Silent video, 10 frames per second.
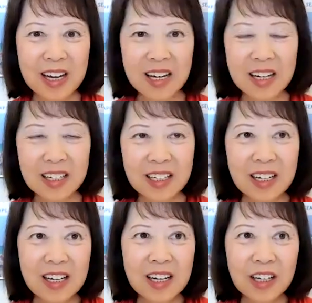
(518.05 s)

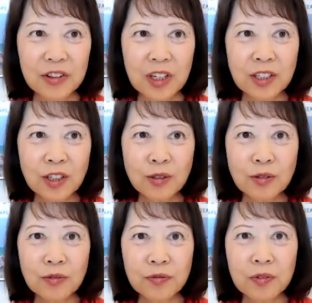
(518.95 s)
And they
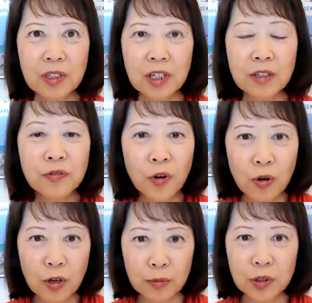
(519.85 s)
don't
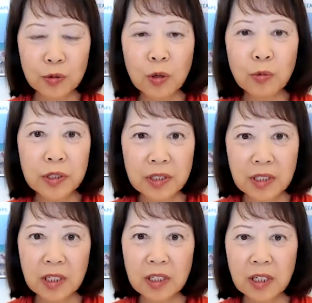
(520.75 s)
conform to what we
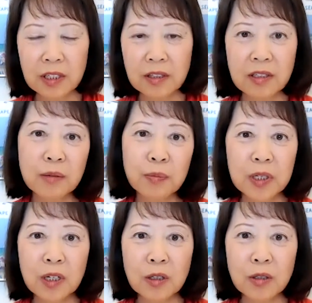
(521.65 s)
see in the
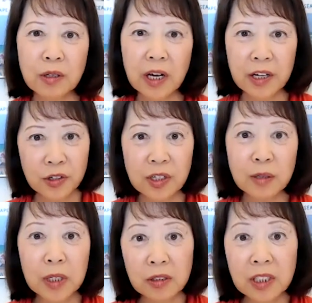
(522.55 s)
typical Asian
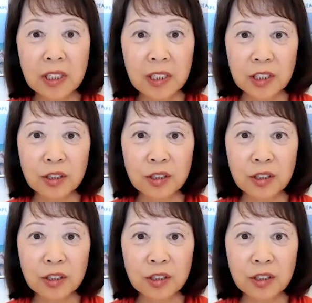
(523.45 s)
American